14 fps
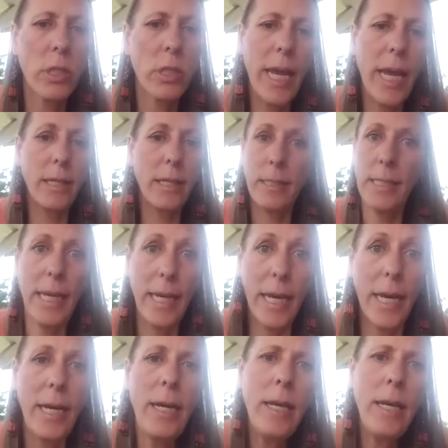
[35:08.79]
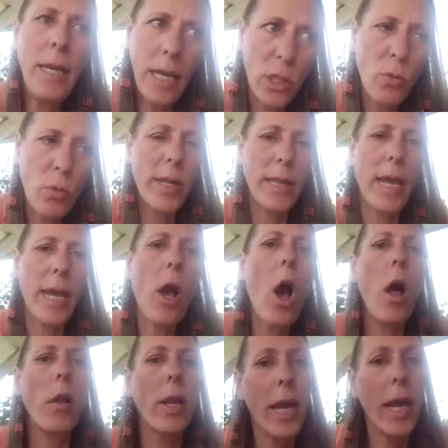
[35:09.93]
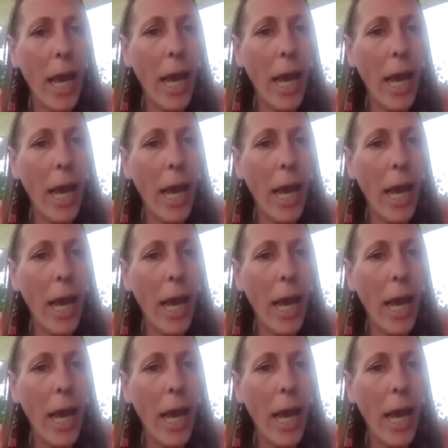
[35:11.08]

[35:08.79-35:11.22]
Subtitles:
Cachexia is what they call it,